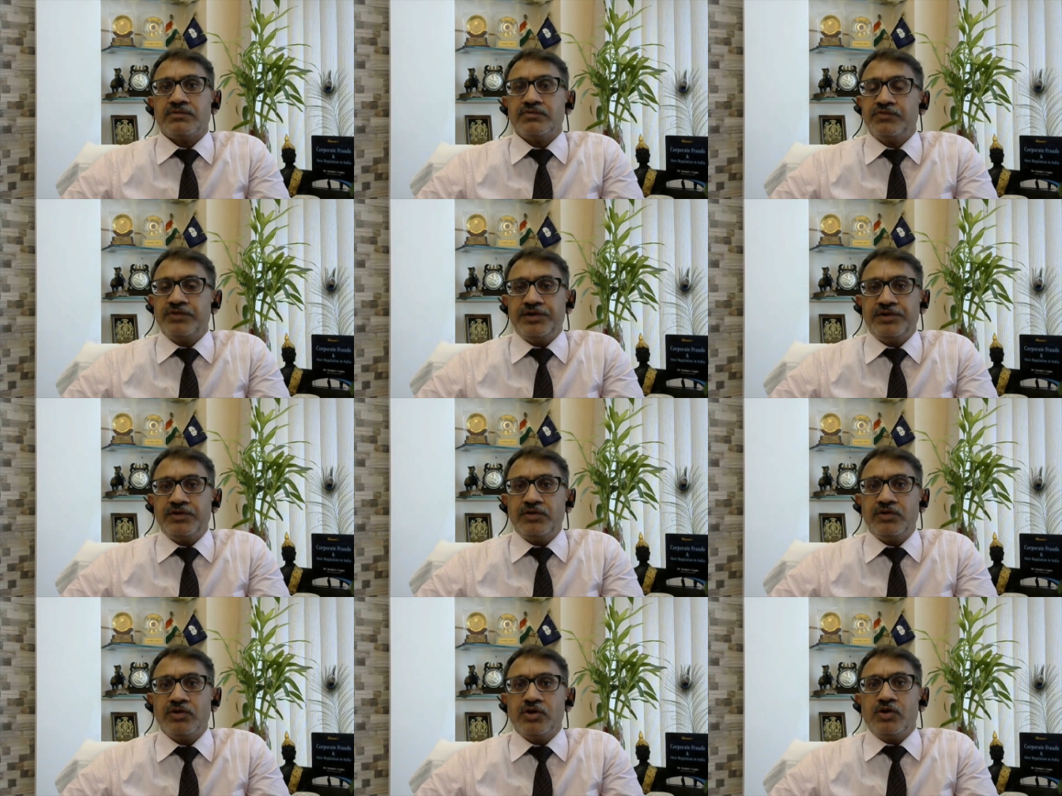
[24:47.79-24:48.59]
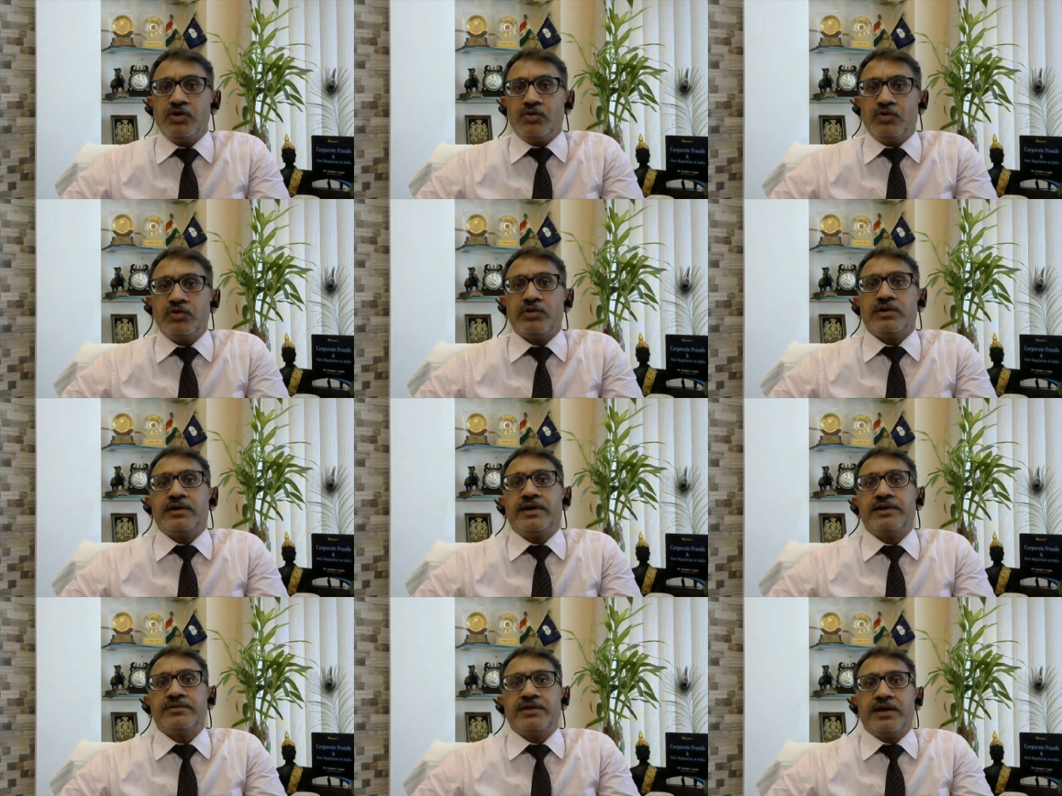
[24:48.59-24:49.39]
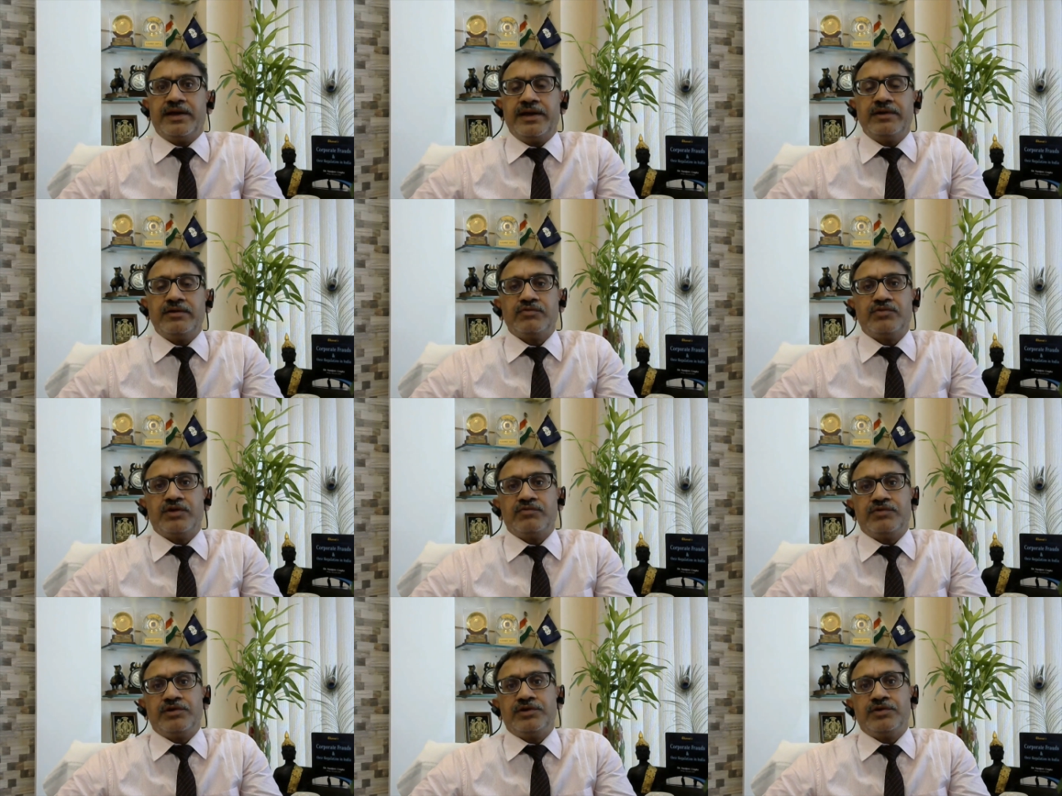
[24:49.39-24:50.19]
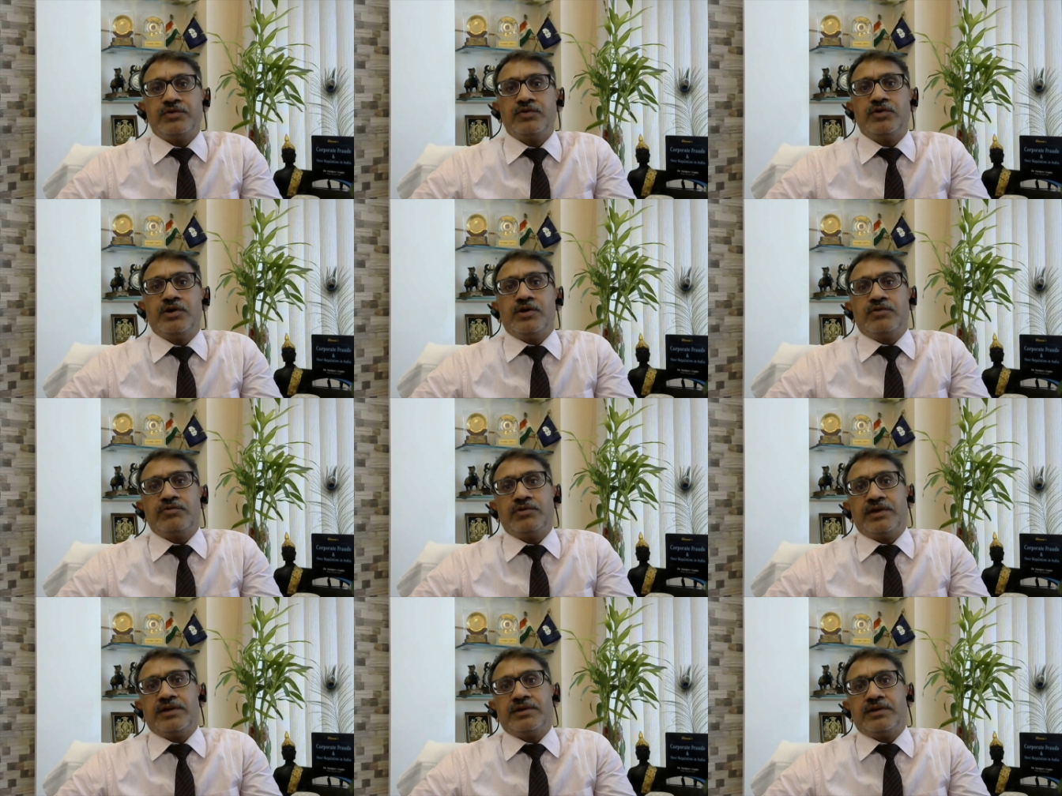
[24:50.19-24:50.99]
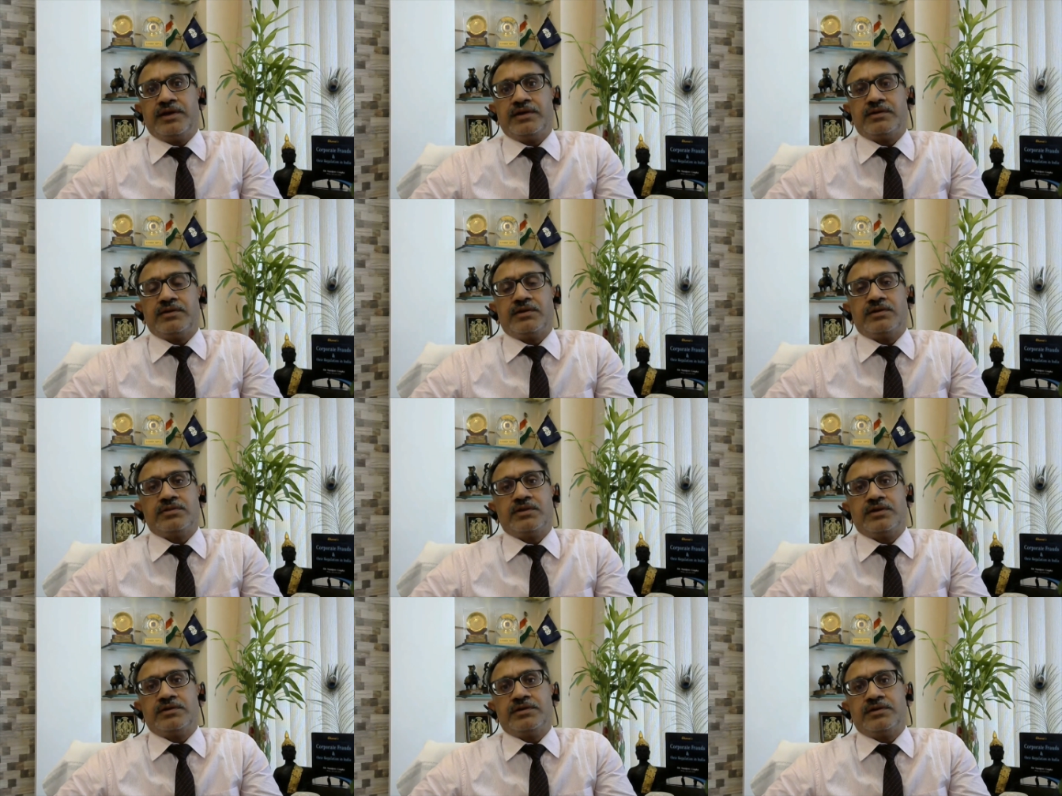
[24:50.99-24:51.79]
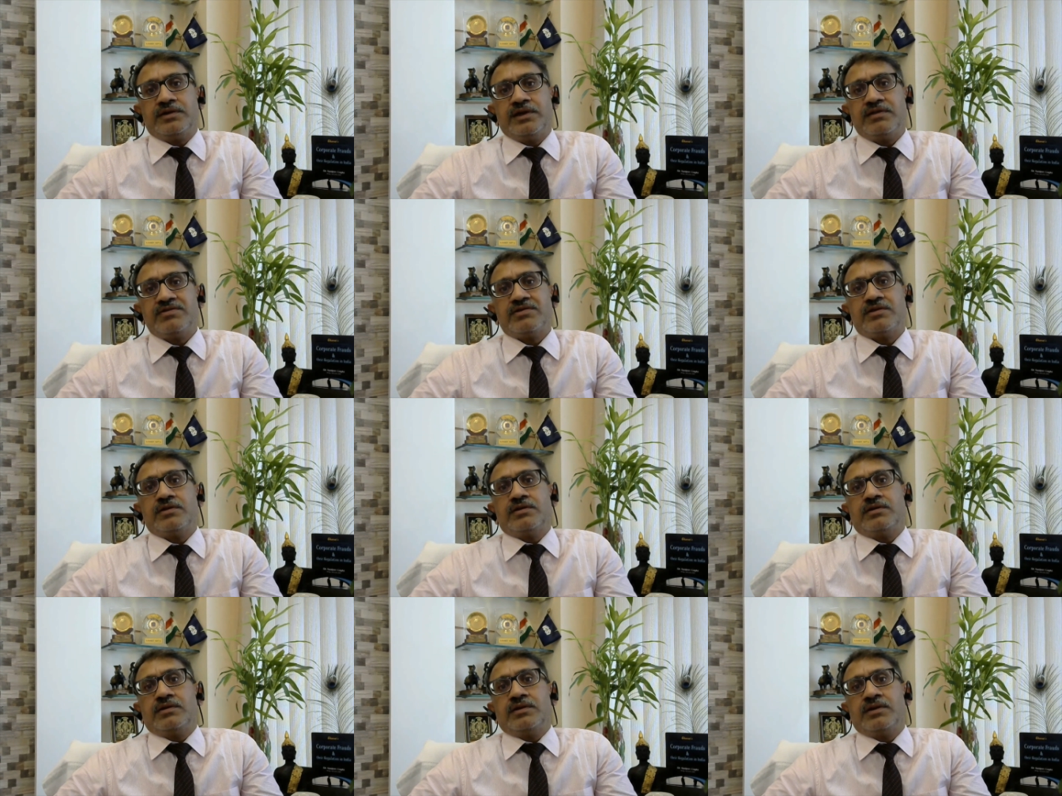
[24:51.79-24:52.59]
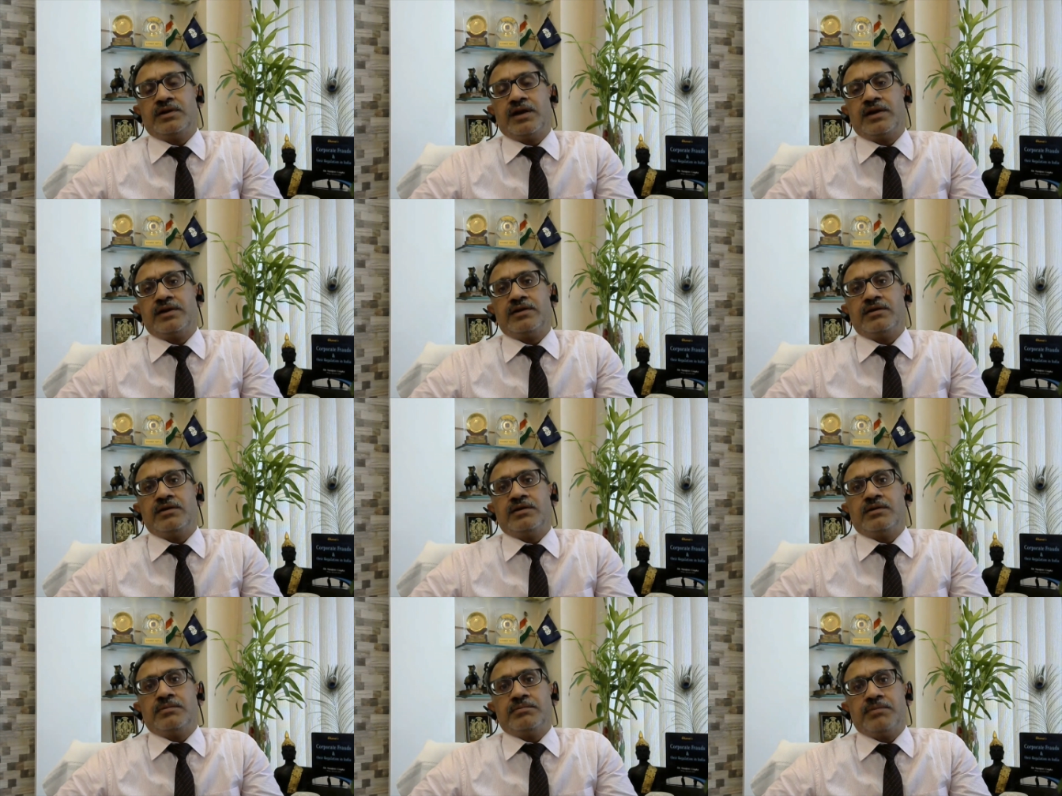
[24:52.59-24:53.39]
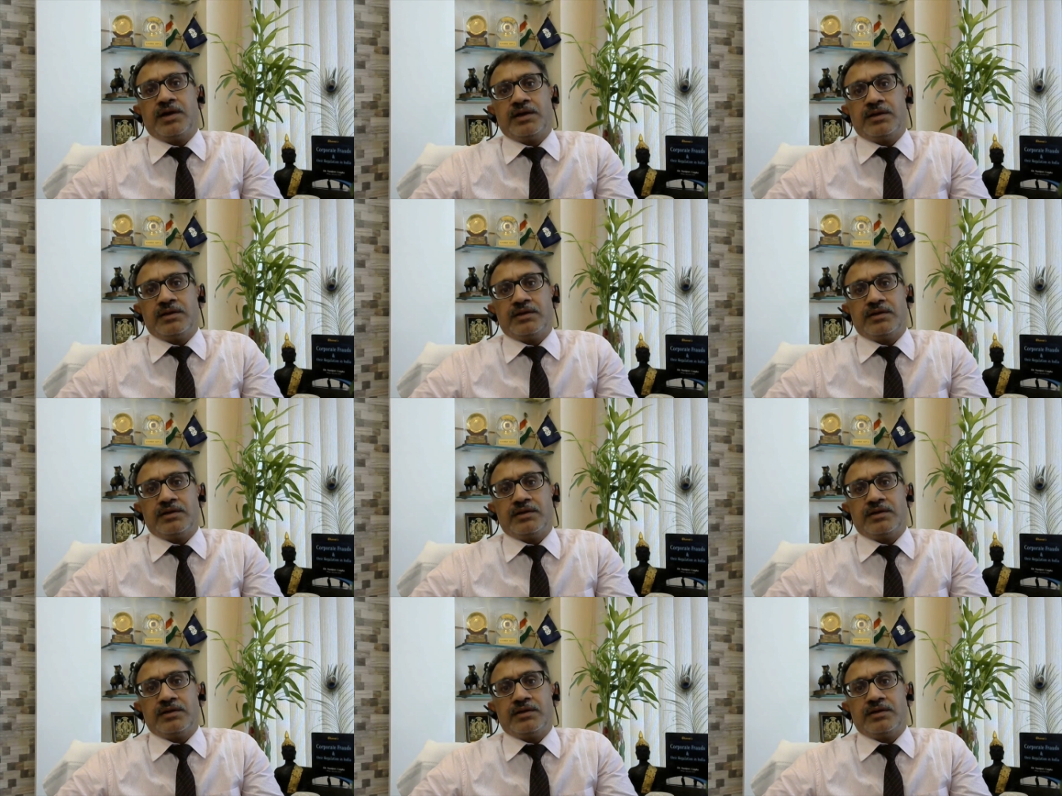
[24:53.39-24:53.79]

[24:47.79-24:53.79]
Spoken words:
video, or at the end of the video you can get the details regarding my